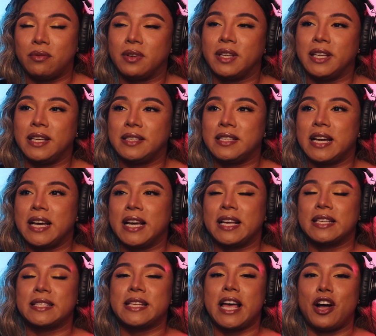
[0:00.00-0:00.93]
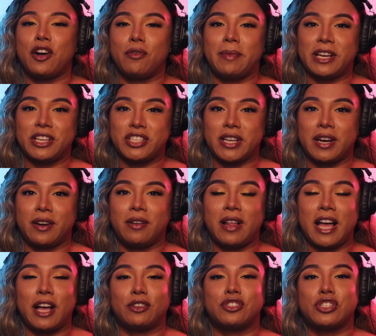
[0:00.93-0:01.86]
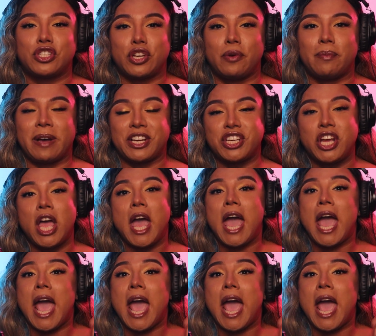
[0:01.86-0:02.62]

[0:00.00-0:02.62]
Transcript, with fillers: really does help my channel channel out so much.